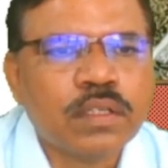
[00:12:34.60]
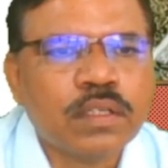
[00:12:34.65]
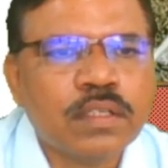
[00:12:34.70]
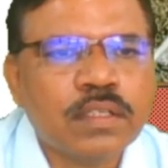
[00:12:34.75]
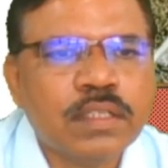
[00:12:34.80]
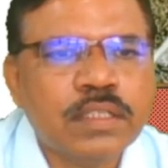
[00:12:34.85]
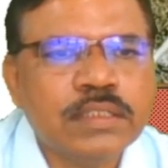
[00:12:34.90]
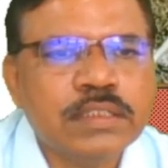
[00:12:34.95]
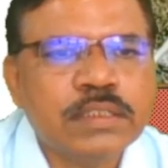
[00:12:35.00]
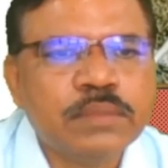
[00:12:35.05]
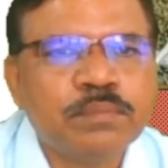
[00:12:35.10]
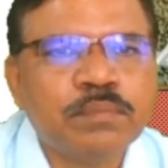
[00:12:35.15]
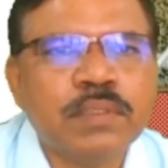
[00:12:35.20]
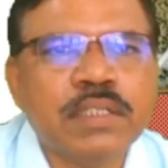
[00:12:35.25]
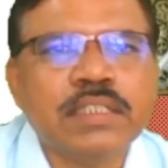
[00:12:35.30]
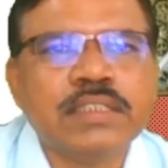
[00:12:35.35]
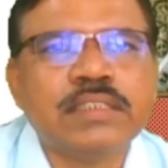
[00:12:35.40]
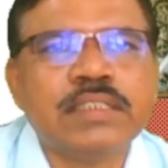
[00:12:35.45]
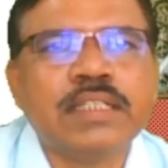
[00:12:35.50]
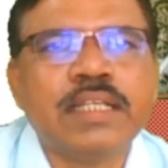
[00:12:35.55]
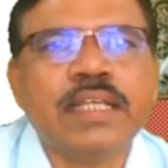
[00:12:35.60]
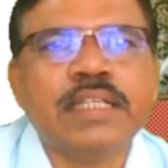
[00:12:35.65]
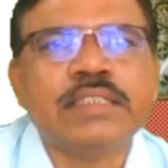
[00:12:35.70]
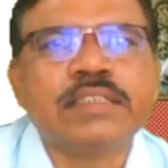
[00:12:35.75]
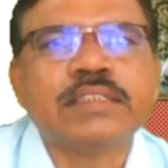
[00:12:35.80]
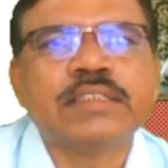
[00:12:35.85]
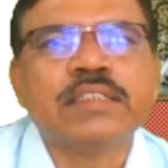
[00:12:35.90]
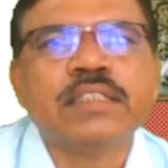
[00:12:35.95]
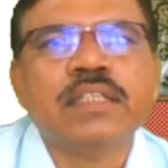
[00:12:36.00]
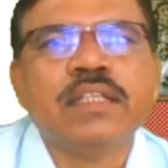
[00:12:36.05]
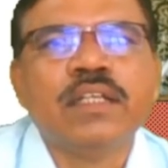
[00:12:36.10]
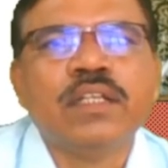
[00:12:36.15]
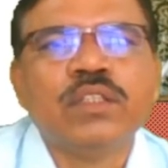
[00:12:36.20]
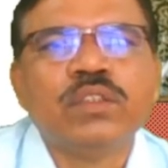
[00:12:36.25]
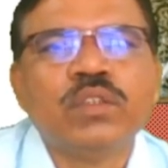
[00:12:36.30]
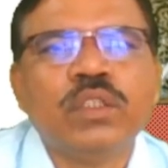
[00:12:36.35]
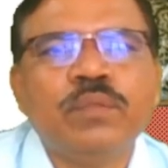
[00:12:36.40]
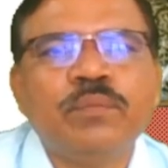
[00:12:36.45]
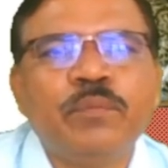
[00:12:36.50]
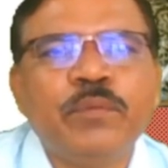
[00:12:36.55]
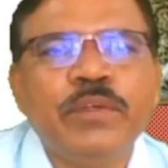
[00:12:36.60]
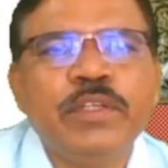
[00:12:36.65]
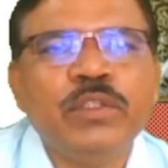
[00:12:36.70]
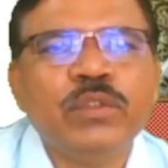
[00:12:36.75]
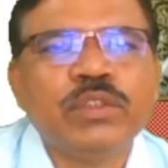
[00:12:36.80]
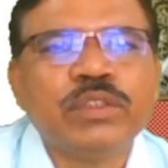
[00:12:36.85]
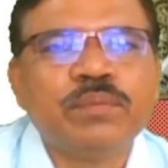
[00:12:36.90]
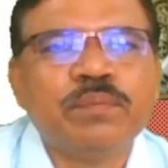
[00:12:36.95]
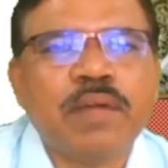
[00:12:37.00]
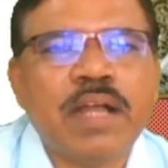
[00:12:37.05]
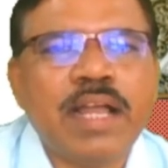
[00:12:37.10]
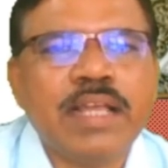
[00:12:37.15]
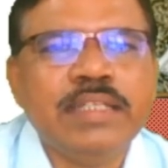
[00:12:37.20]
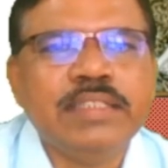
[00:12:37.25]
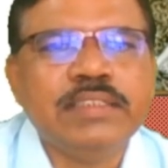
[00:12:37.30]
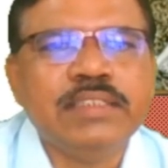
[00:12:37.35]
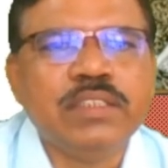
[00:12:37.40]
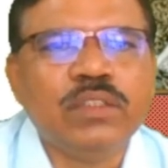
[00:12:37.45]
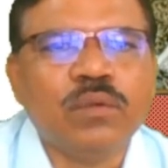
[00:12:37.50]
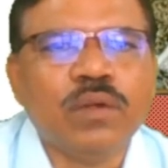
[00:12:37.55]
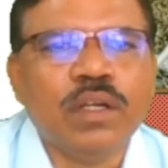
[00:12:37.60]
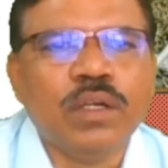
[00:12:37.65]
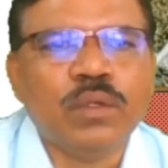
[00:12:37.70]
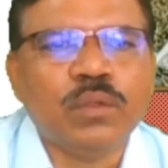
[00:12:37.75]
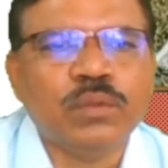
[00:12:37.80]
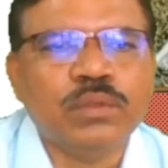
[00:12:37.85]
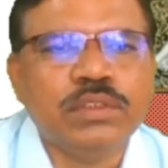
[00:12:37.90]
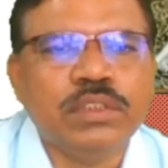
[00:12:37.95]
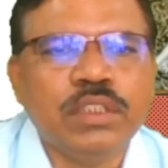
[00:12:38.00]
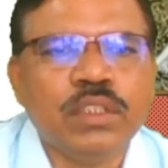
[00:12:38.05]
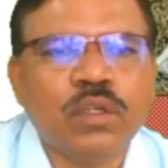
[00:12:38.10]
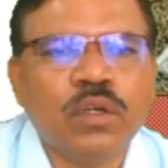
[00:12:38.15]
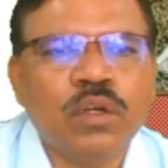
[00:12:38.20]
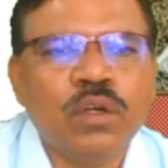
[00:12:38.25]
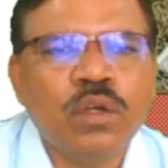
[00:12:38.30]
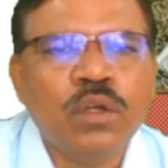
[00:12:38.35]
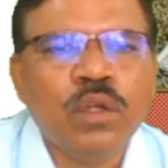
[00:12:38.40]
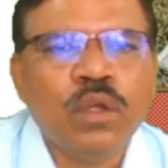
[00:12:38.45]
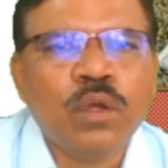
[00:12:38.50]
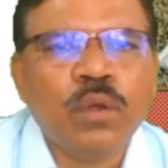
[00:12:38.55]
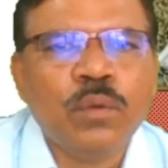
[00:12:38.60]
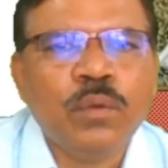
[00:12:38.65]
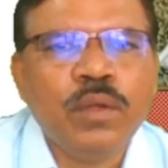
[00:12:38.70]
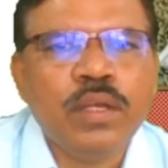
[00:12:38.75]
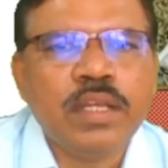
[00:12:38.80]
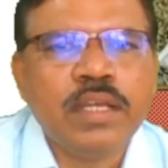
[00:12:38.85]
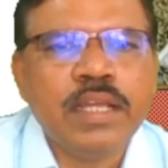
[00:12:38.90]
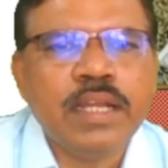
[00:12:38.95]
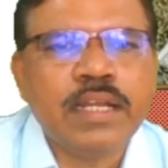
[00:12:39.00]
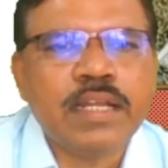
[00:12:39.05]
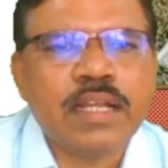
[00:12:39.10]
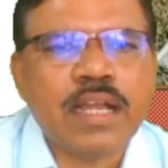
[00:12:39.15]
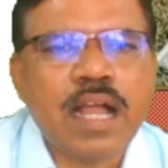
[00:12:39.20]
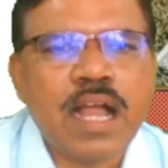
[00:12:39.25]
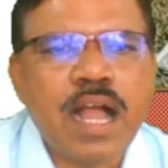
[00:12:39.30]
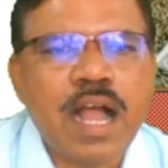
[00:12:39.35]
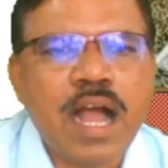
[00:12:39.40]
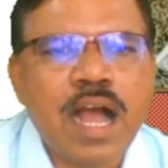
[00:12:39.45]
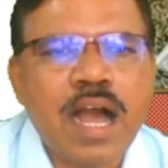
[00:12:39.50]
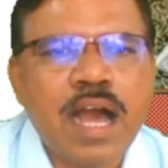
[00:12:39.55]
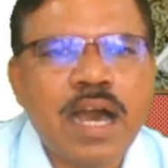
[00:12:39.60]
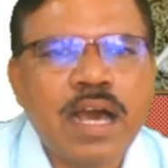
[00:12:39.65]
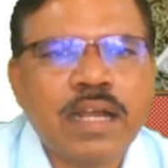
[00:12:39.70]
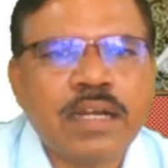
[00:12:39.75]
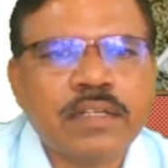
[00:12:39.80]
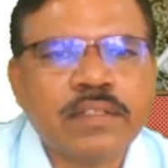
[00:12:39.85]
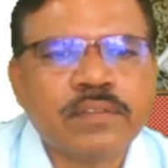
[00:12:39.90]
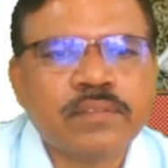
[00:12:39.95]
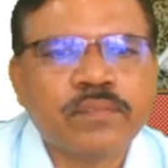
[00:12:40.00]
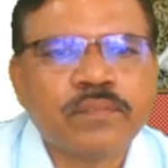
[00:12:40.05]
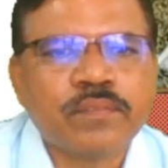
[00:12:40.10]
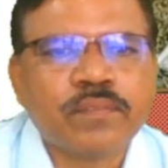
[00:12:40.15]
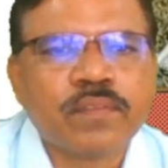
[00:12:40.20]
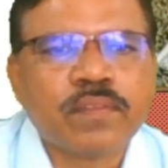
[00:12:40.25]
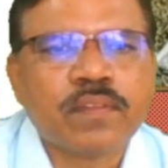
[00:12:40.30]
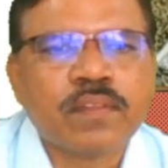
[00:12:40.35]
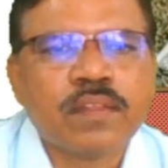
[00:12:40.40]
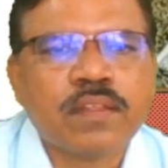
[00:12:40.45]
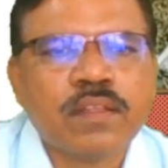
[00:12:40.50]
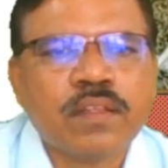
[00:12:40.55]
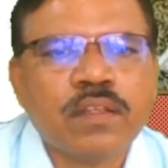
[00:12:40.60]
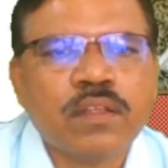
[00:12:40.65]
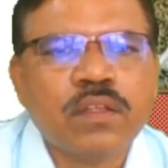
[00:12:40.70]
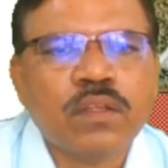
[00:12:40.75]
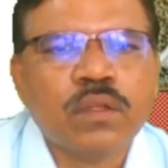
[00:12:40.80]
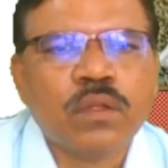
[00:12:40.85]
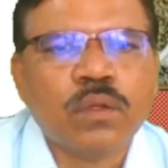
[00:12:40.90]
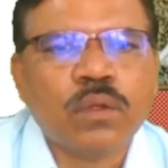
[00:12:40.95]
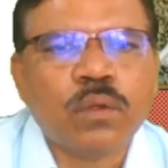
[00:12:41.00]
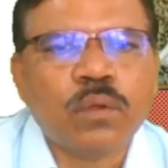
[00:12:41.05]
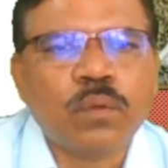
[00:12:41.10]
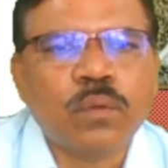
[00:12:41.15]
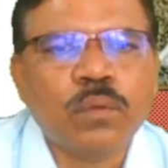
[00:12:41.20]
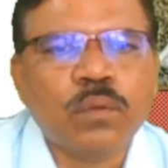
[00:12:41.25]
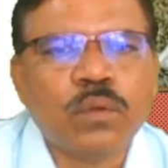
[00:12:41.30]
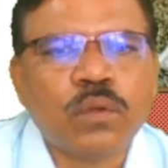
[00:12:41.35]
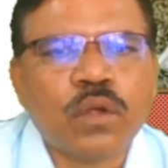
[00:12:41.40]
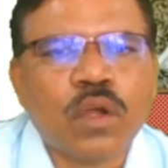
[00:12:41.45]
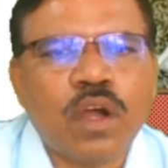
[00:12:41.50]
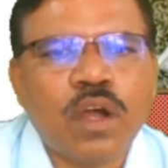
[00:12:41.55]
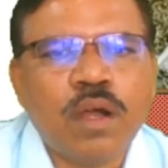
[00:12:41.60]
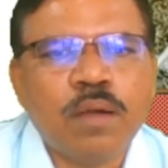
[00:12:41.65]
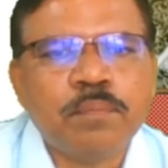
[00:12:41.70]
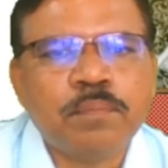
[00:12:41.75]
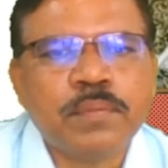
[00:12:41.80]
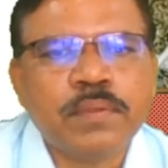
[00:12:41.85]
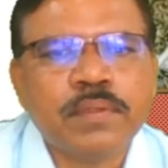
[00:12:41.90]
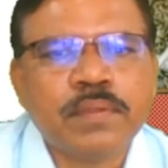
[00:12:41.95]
This is first case. So if we use phi is equal to 0, we will get r root of